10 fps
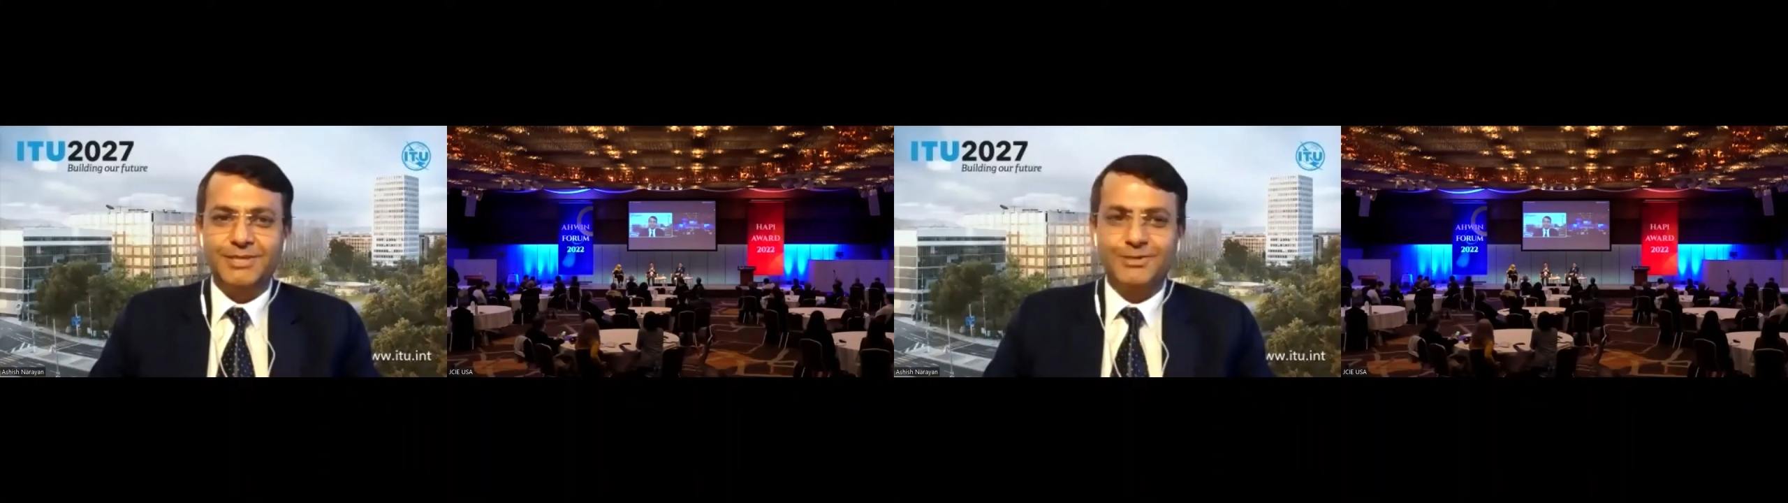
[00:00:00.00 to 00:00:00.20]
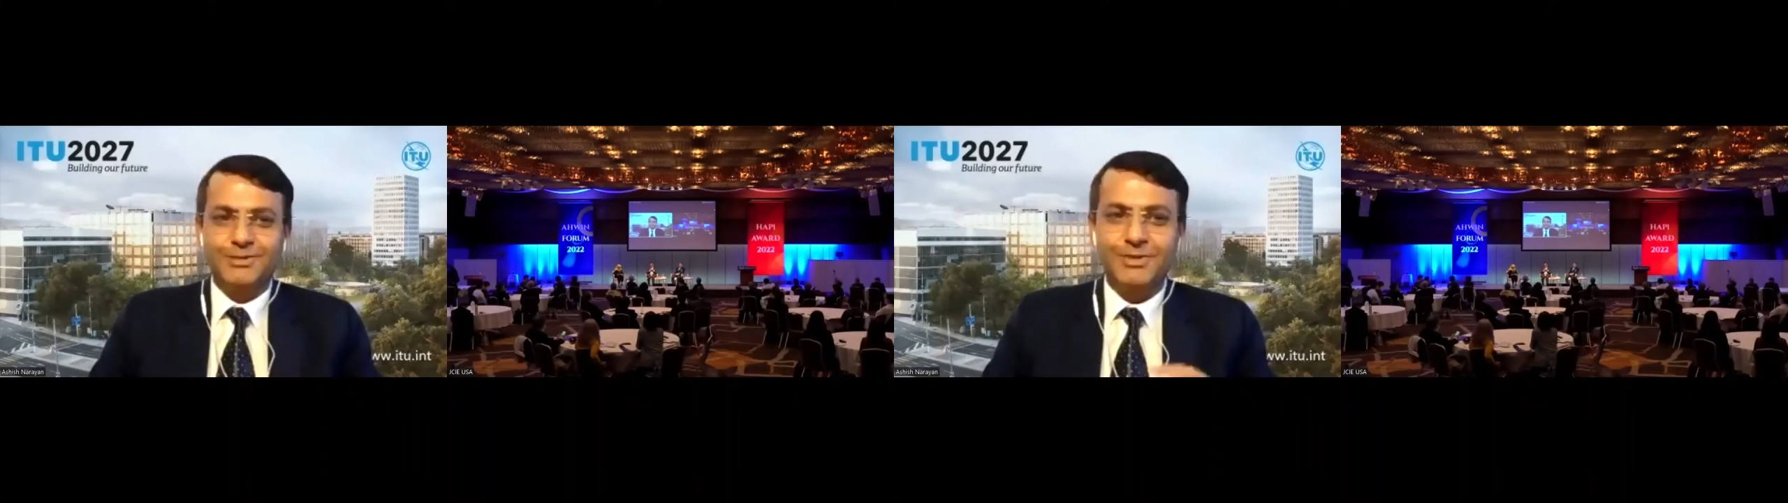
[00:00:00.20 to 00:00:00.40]

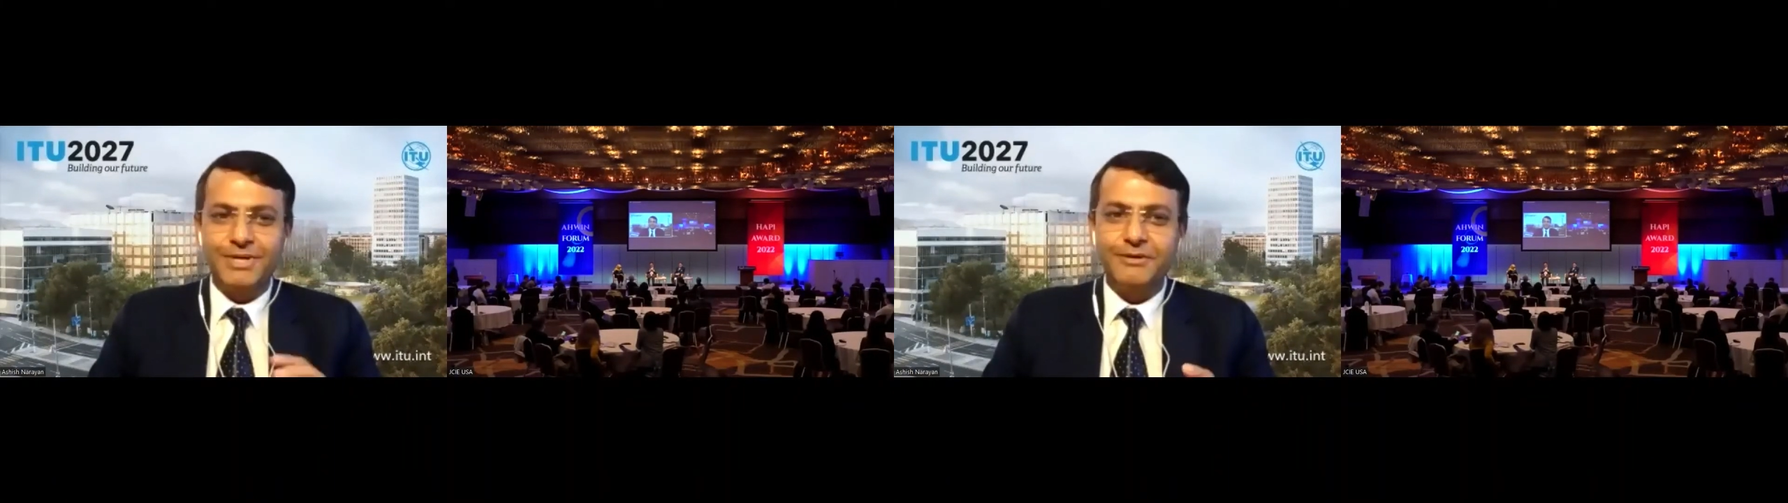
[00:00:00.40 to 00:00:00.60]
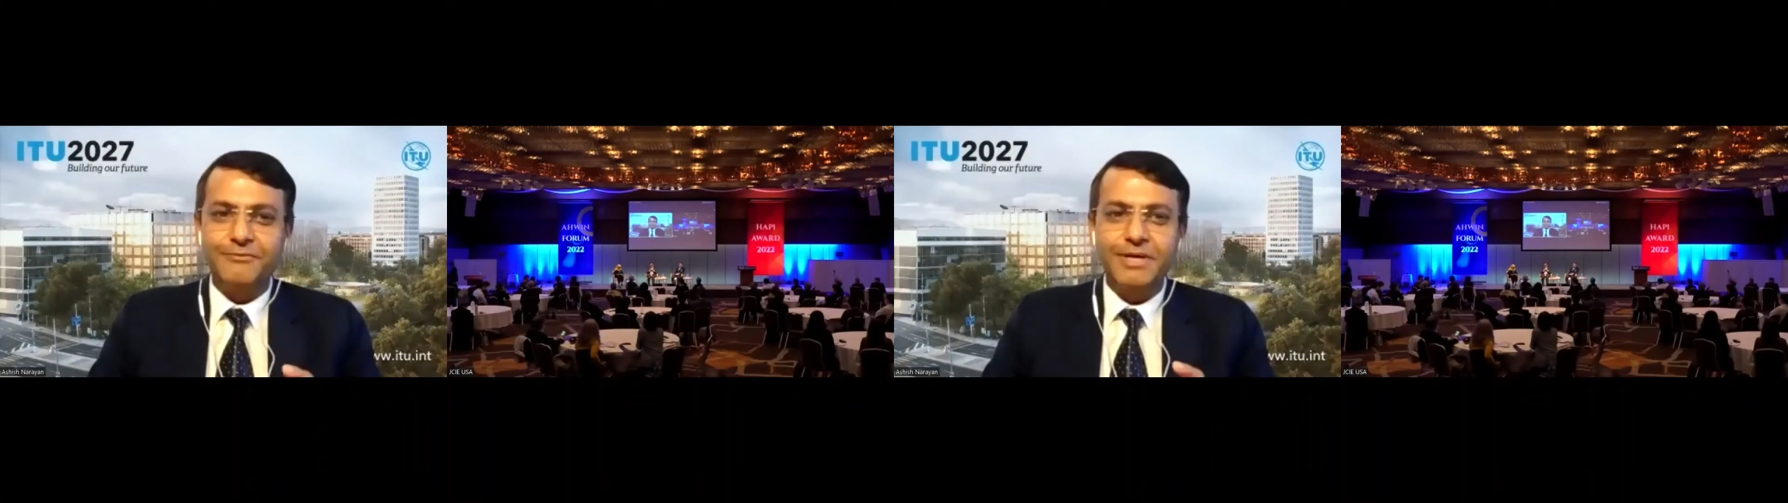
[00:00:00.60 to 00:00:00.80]
it's
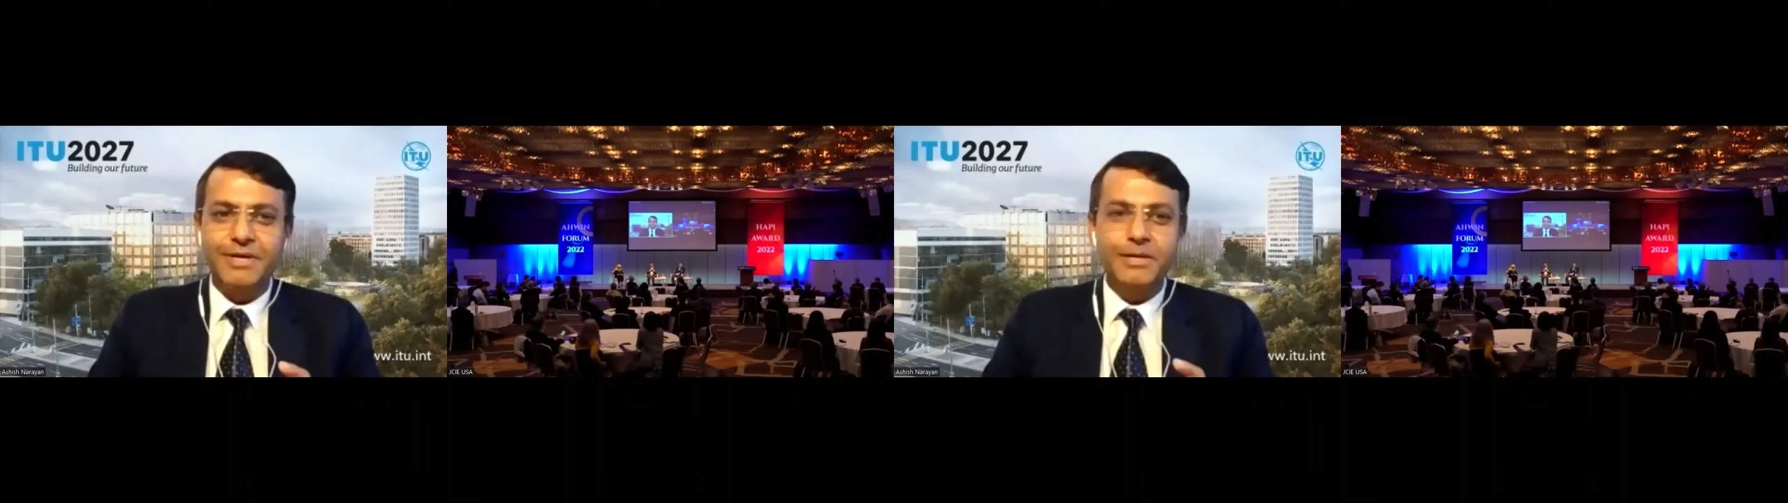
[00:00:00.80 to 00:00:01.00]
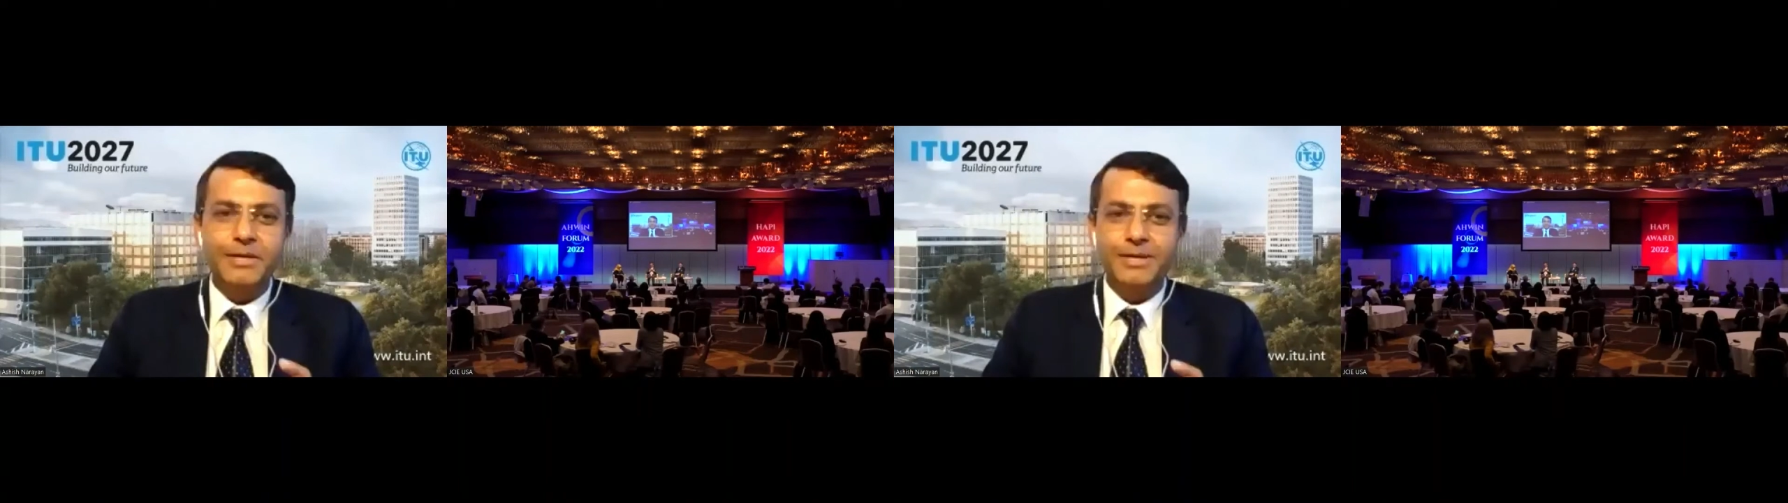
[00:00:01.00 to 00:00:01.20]
already
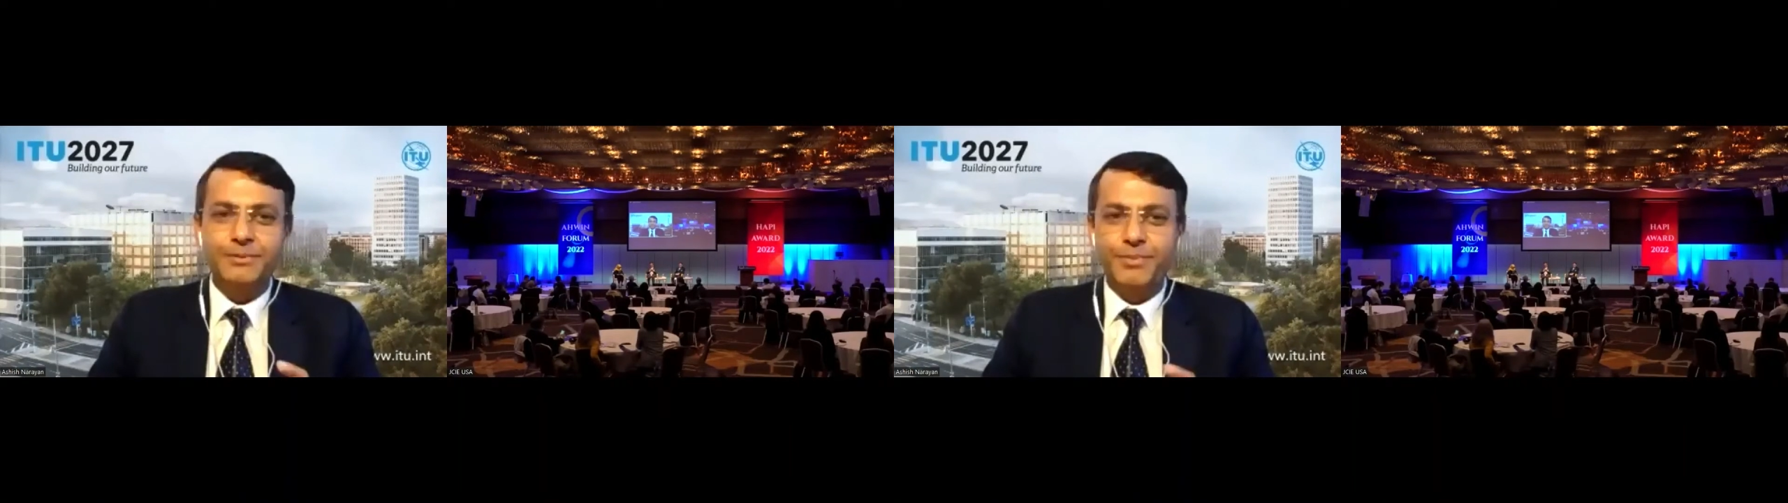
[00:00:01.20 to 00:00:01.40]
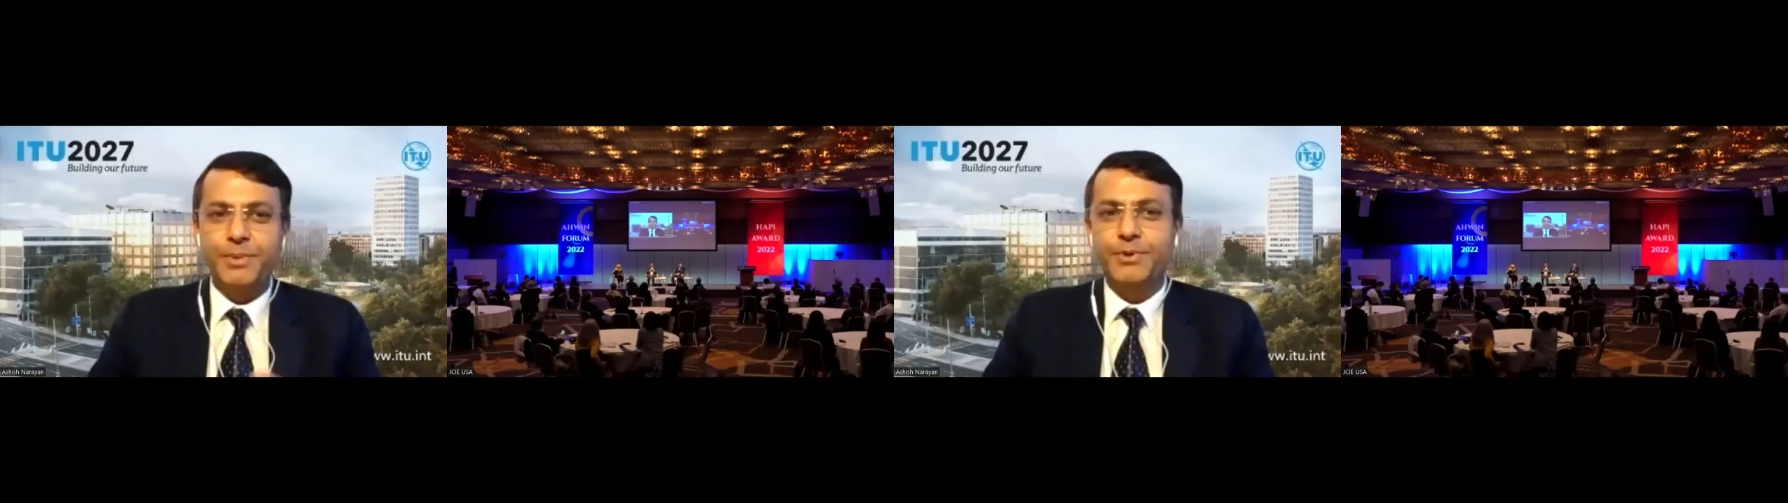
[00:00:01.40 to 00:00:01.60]
aware, but
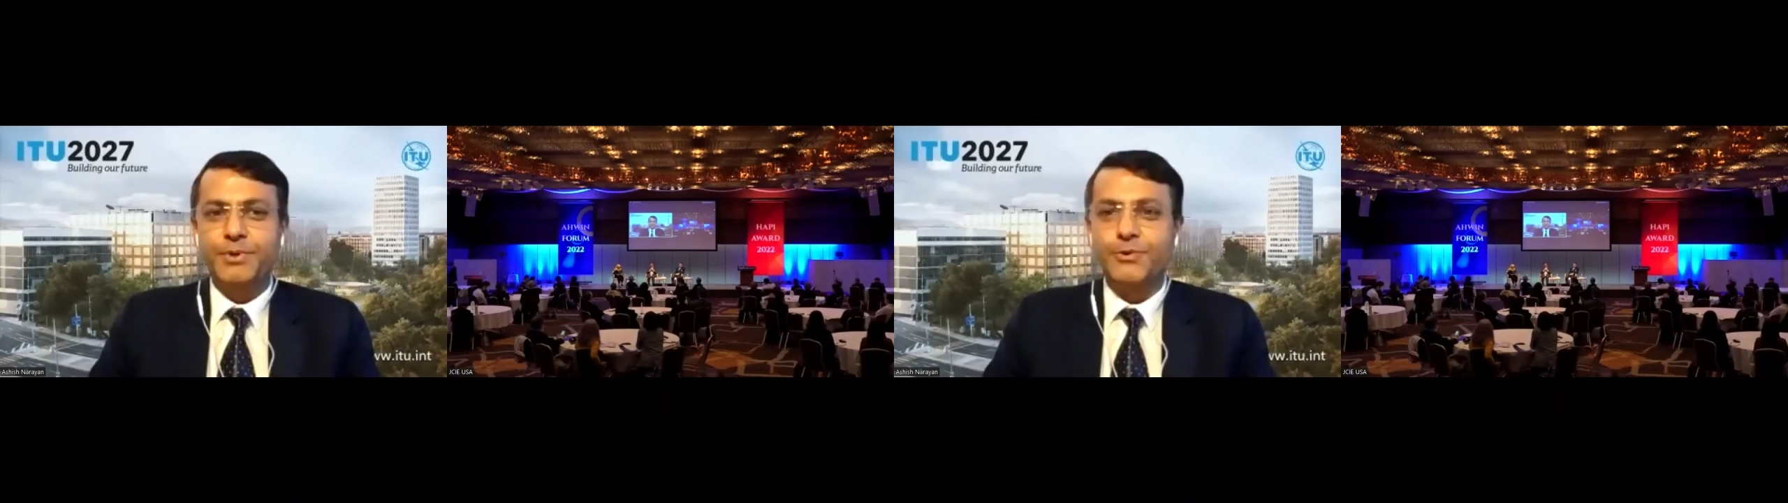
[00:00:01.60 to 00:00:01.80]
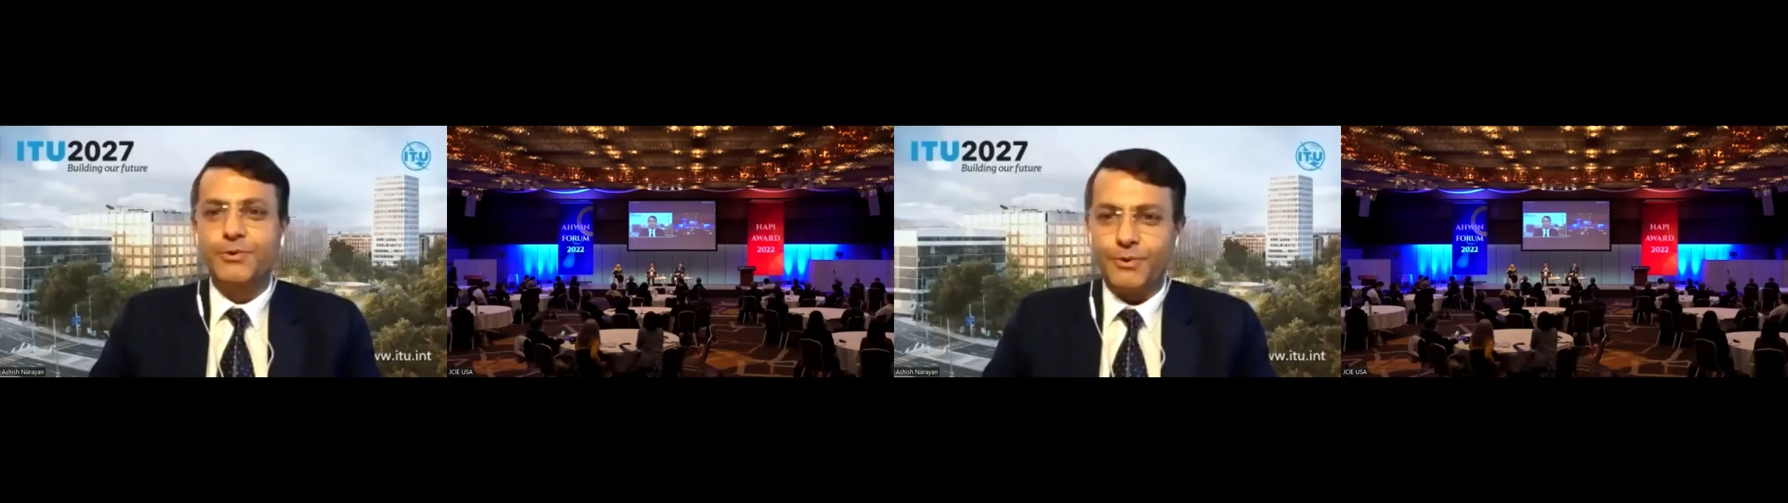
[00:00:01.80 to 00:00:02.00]
people
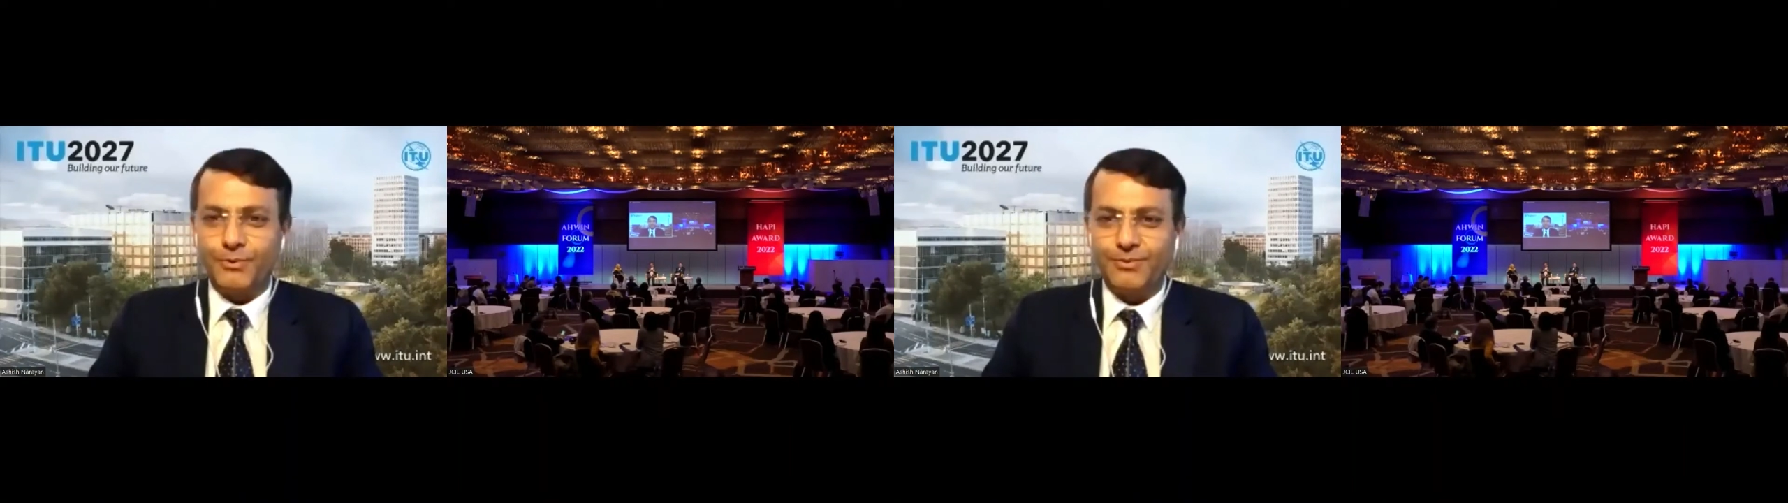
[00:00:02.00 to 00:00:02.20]
don't know.